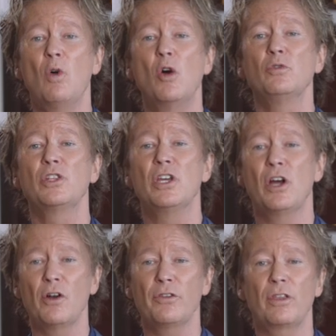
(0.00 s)
owns the
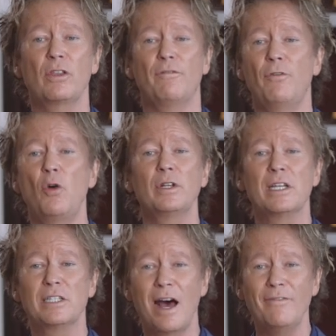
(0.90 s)
earth and the
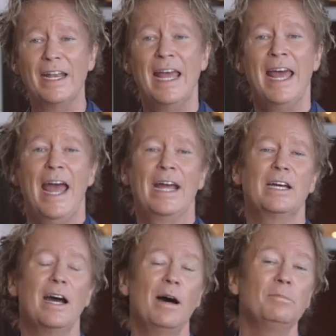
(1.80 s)
fullness of it, and
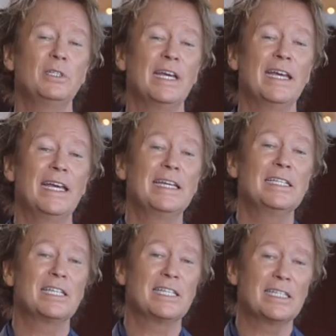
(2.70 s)
come to
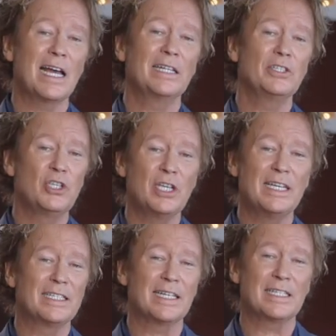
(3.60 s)
His Son
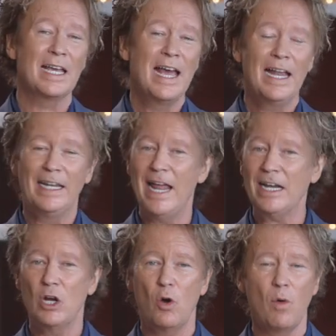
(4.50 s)
Jesus,
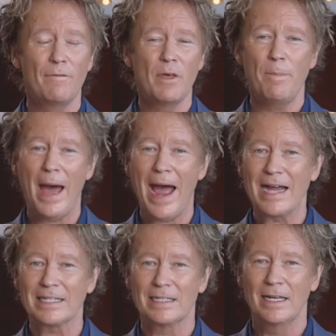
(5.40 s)
let go of the
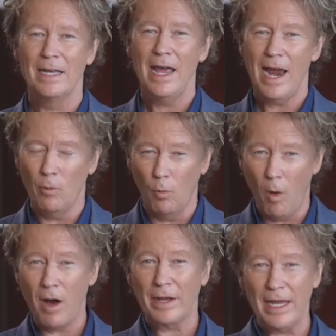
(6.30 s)
past, and
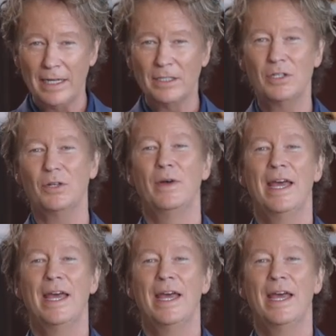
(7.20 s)
walk into